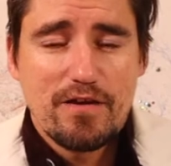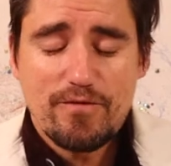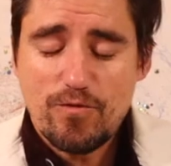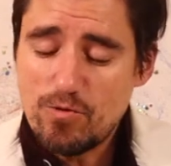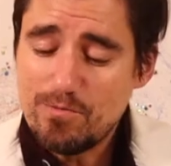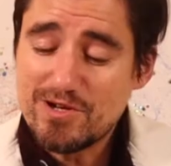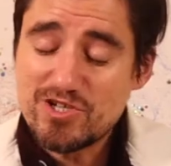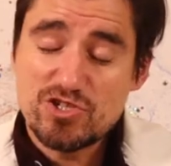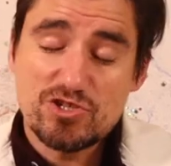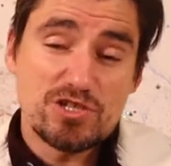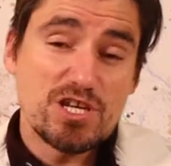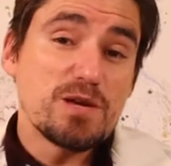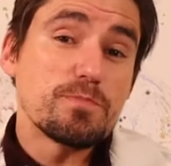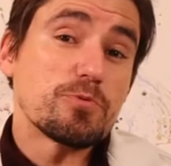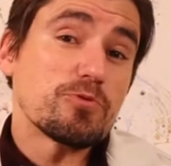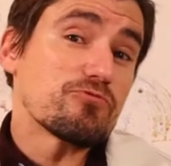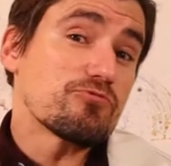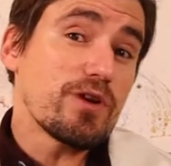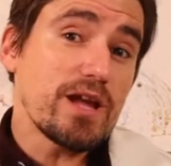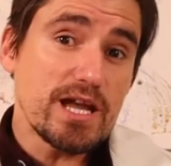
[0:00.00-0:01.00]
for a much
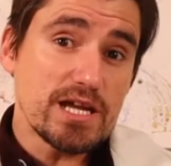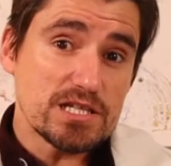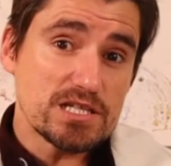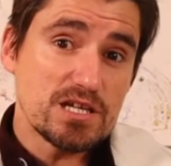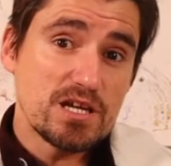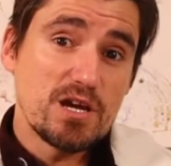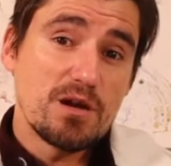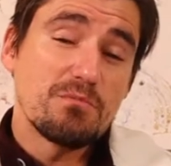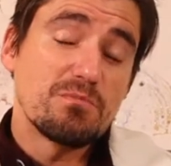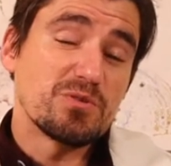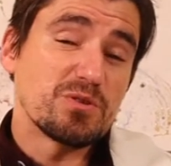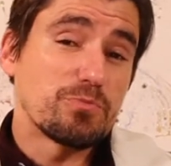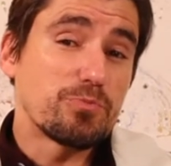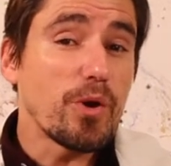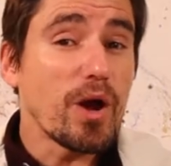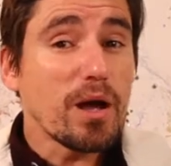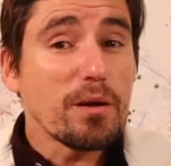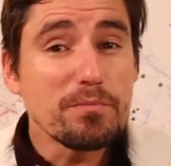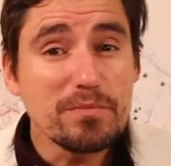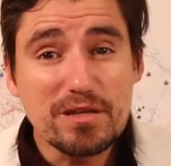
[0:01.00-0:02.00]
cheaper rate. But the
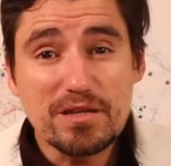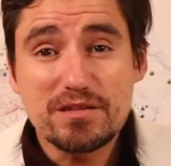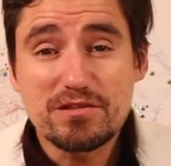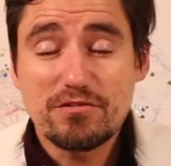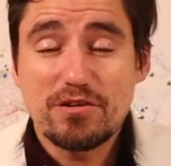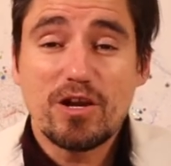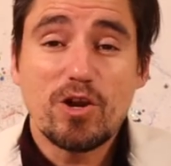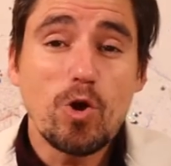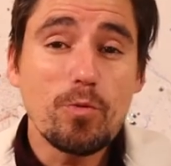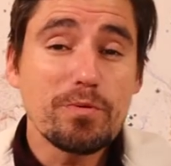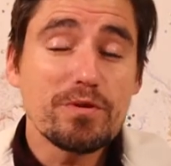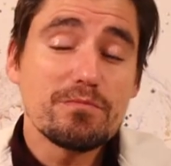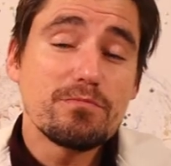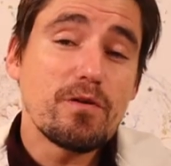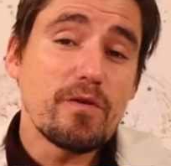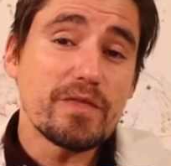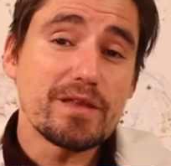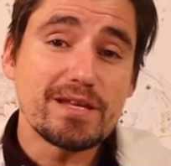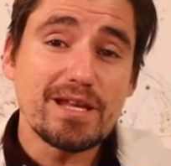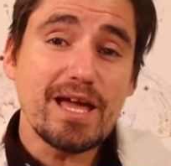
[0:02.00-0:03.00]
problem is they're not open in the
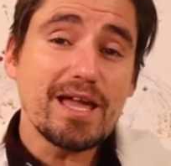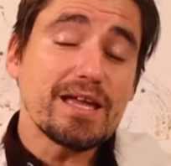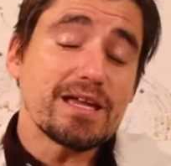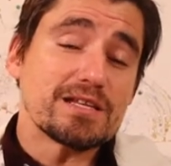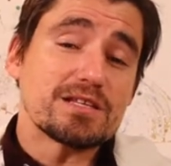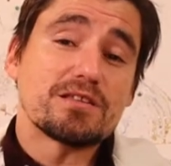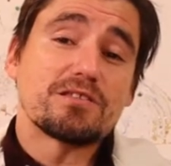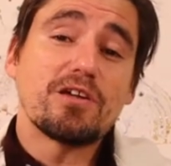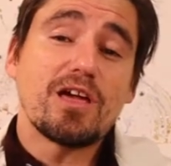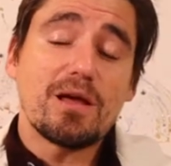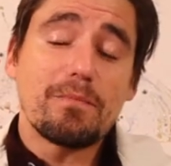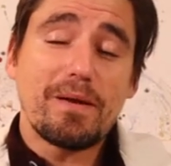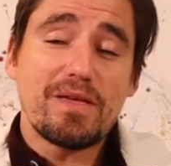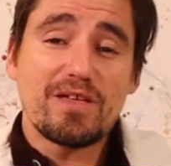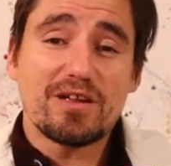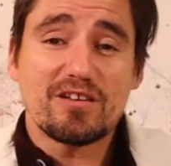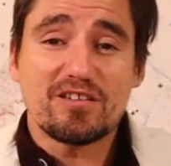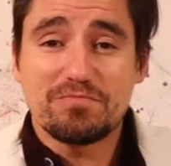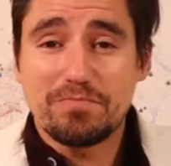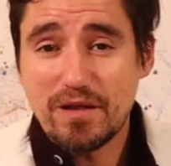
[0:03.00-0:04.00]
middle of the night, so you gotta pay
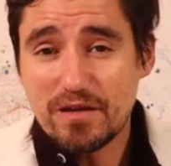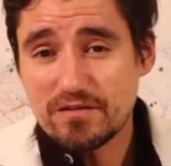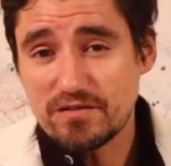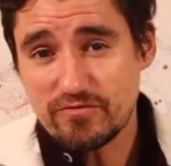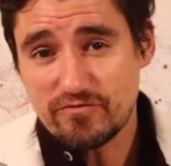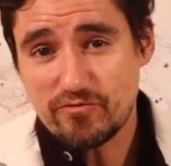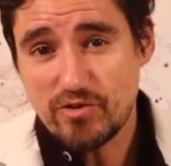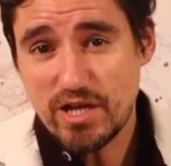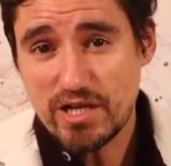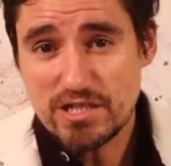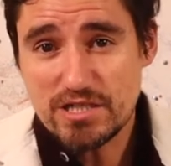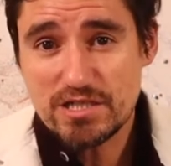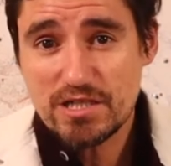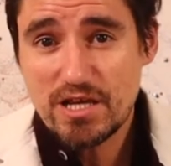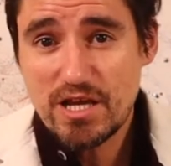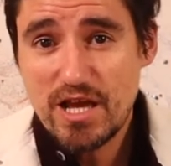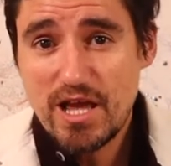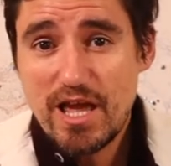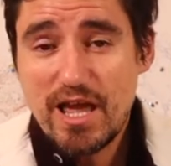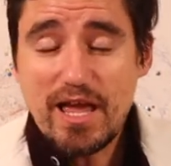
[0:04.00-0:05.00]
that expensive rate.
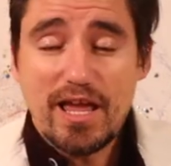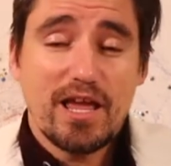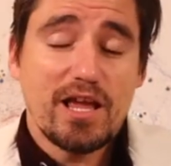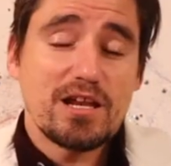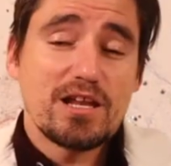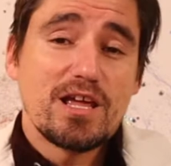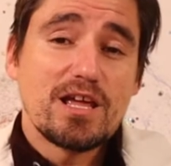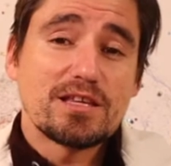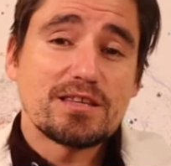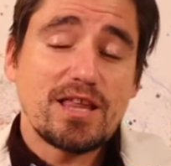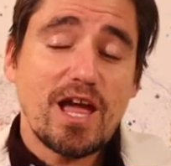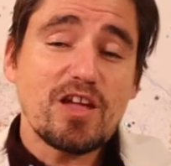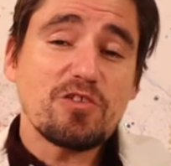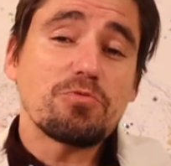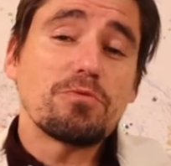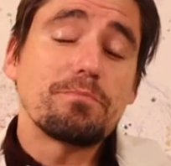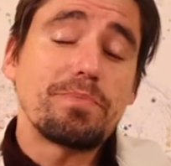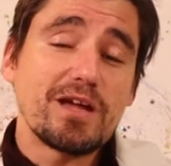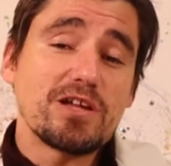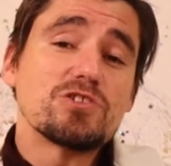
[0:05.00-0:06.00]
And that's
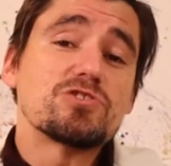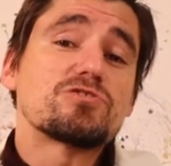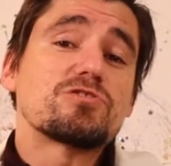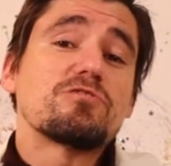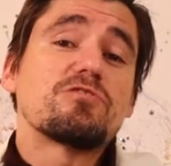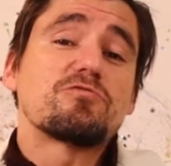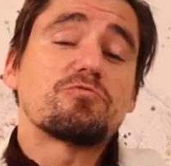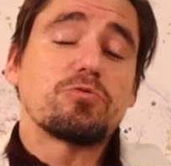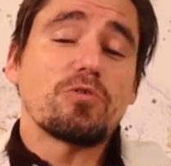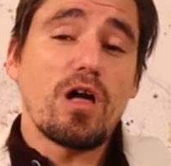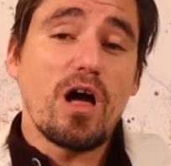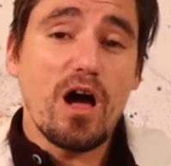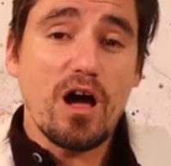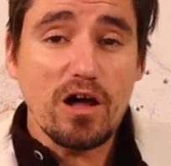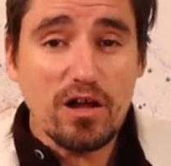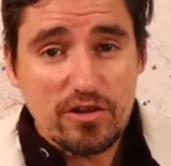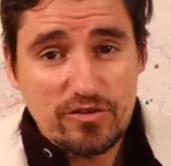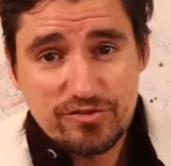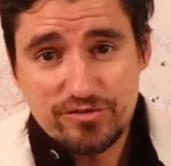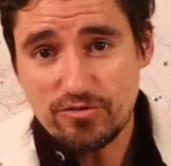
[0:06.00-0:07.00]
when pet insurance will
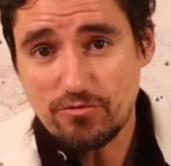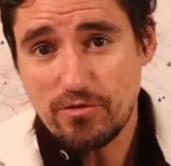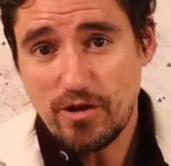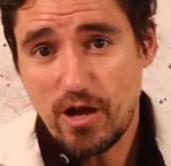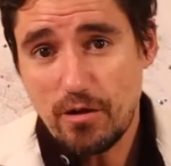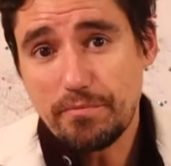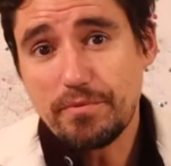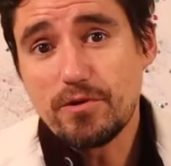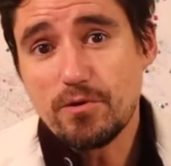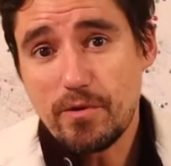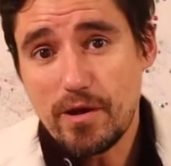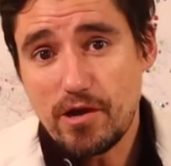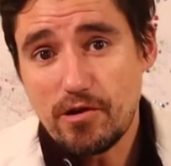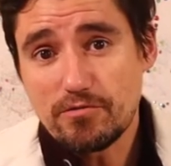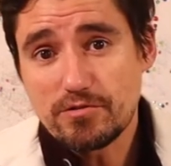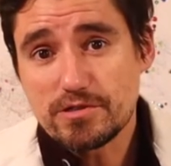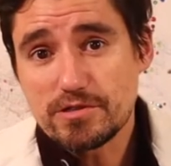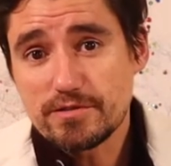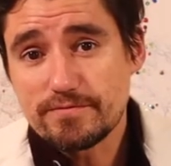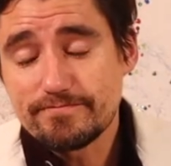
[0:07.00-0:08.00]
also help you
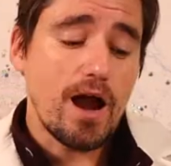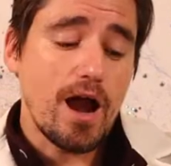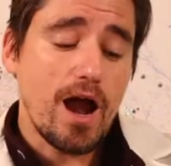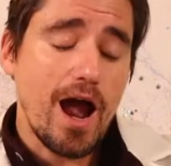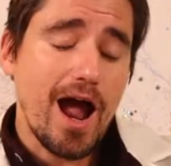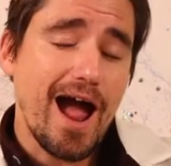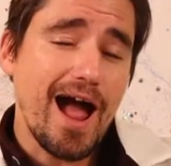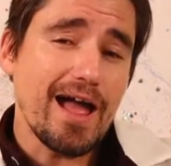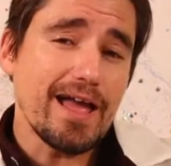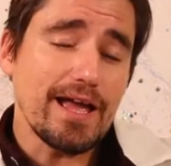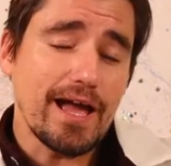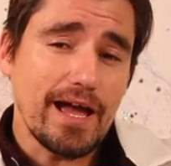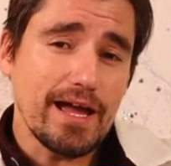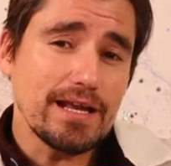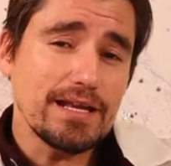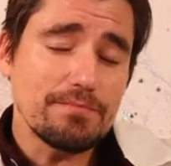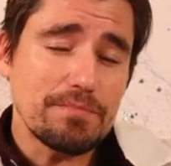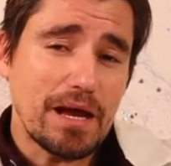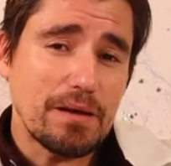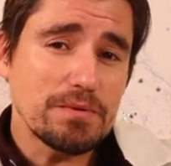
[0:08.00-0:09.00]
out.
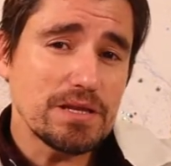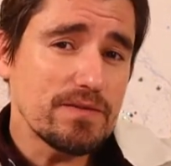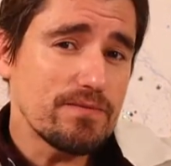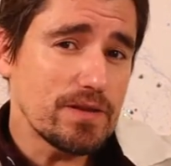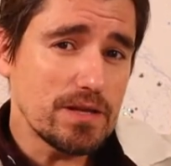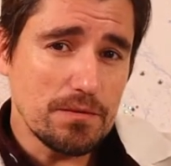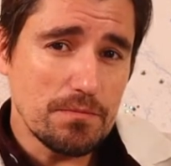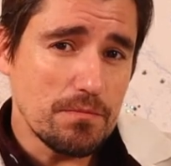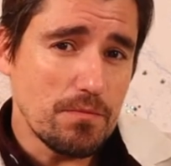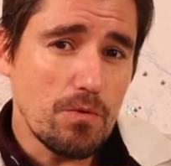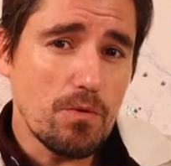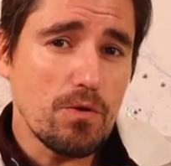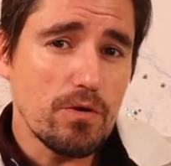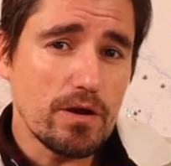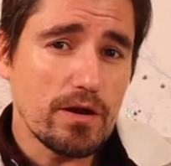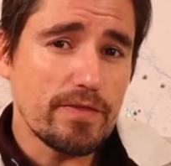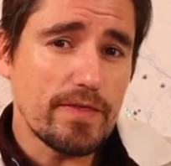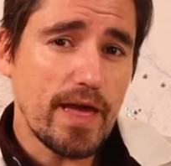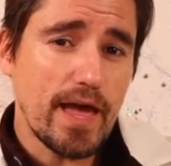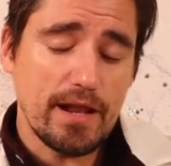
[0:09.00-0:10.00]
I believe
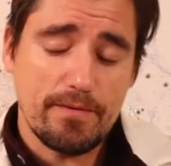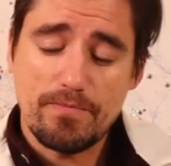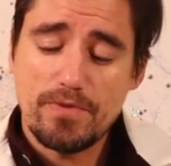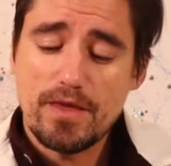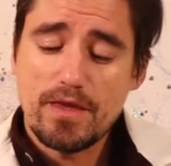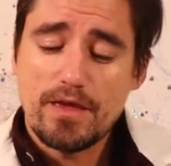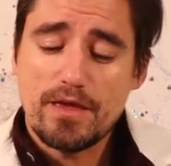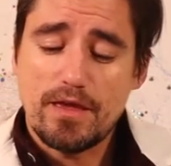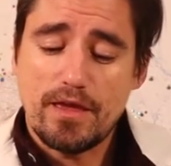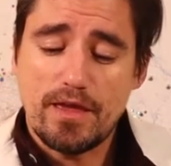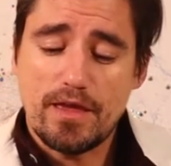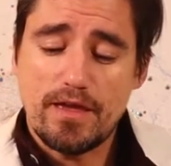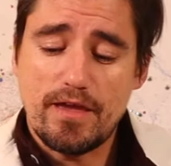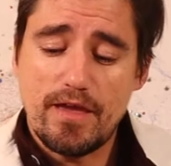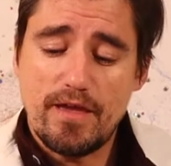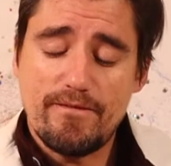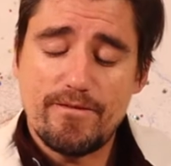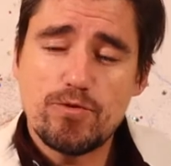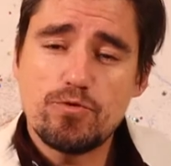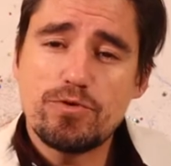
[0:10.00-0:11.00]
anymore that
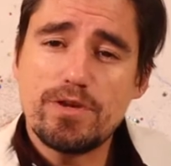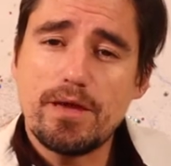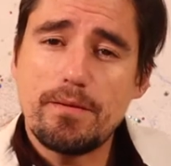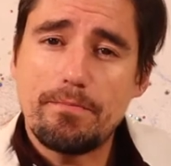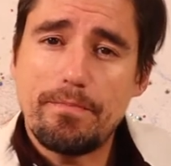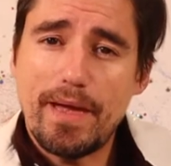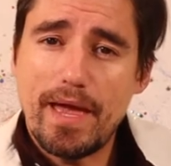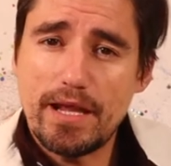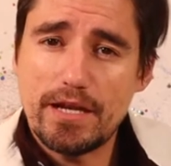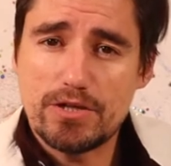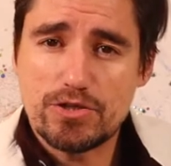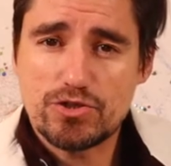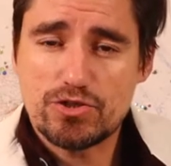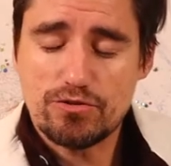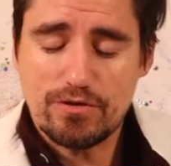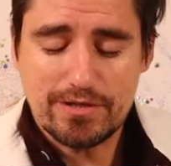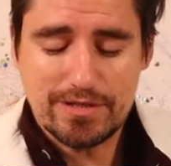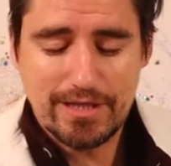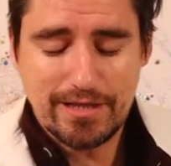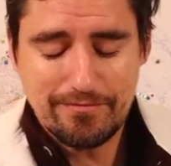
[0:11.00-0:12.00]
if you get pet
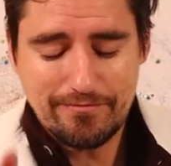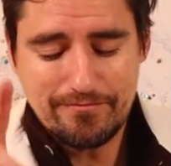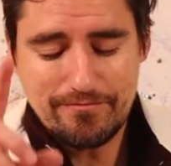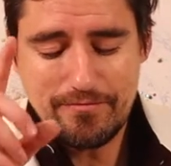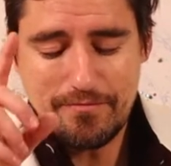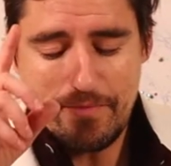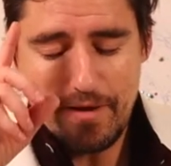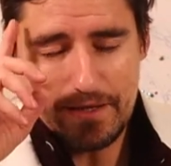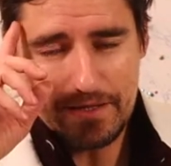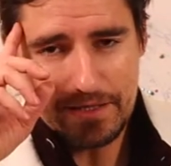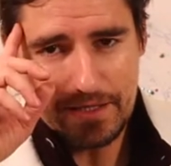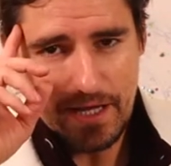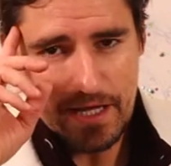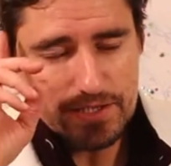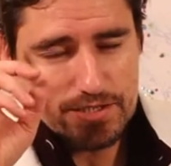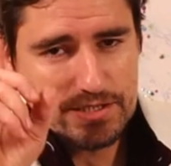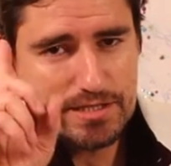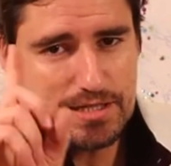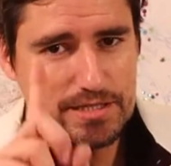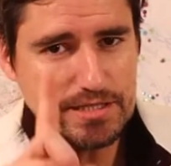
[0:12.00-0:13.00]
insurance, like my
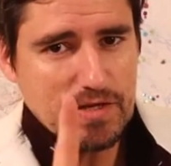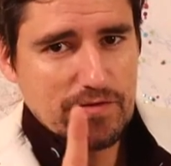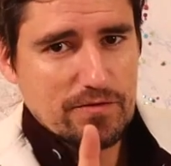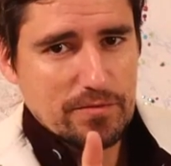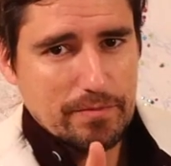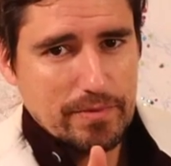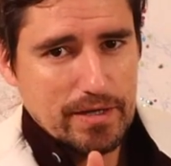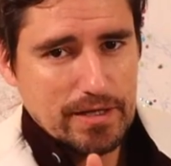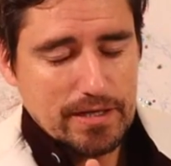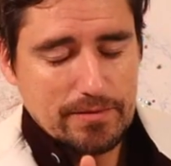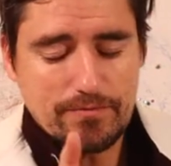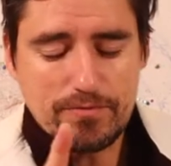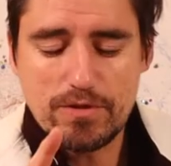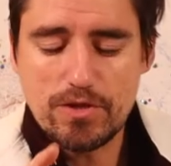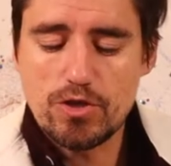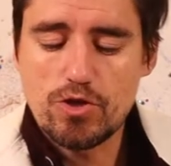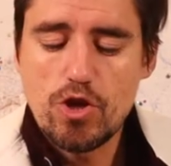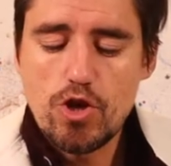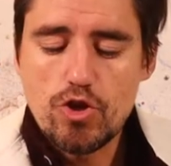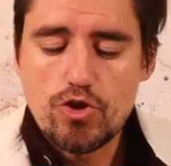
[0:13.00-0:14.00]
logic is, everybody,
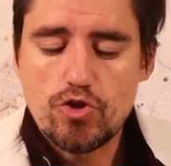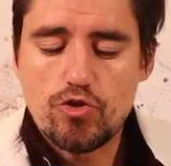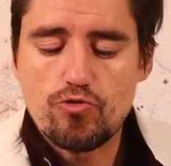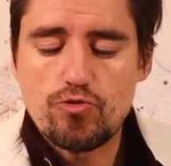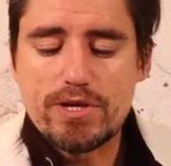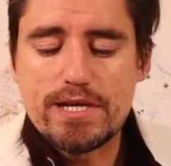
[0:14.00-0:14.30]
you